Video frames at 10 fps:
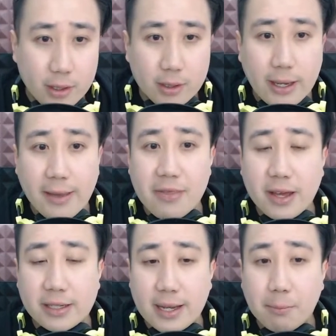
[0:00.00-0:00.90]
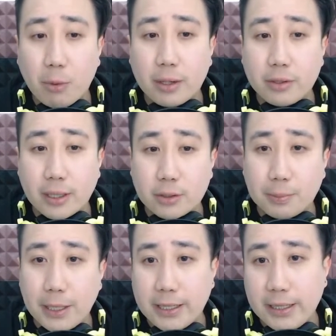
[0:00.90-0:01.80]
and then tap 1, you get to
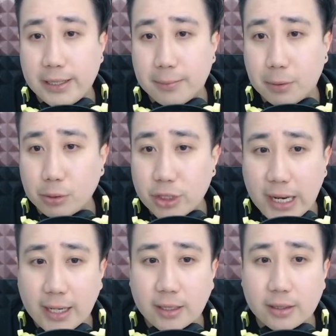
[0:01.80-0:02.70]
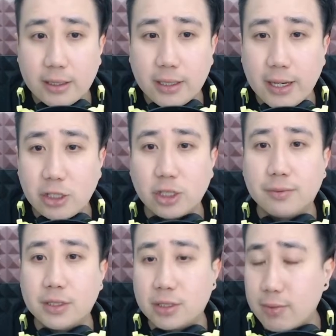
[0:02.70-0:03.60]
play either Boujack, the Agent
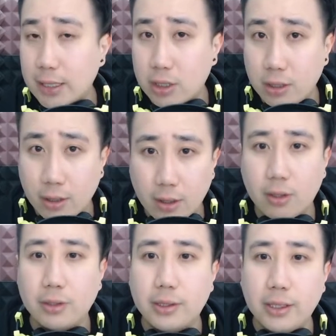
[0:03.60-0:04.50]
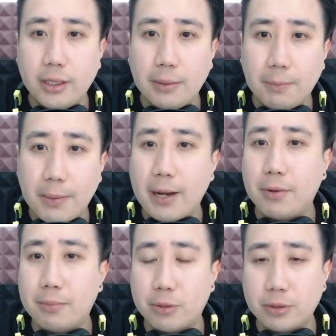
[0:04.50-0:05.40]
of Destruction, or the
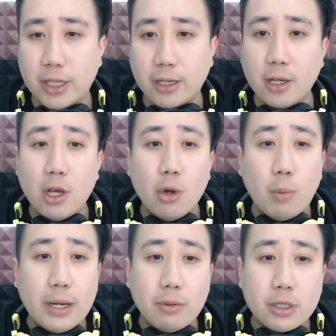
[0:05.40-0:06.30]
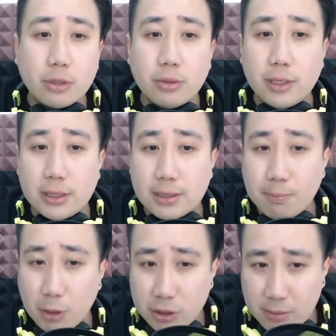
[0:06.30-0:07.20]
Pirate Boujack. What I would do is
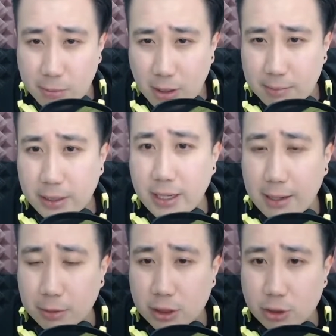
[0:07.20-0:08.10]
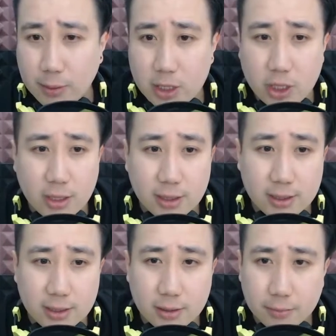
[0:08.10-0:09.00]
most probably I would switch
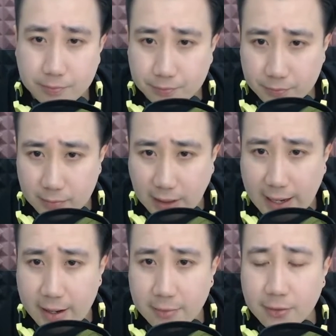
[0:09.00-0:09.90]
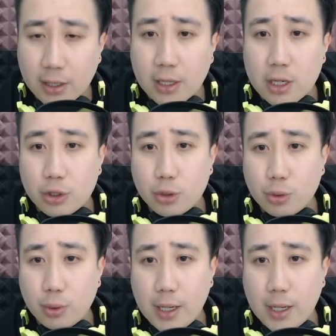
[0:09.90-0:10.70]
this kind of to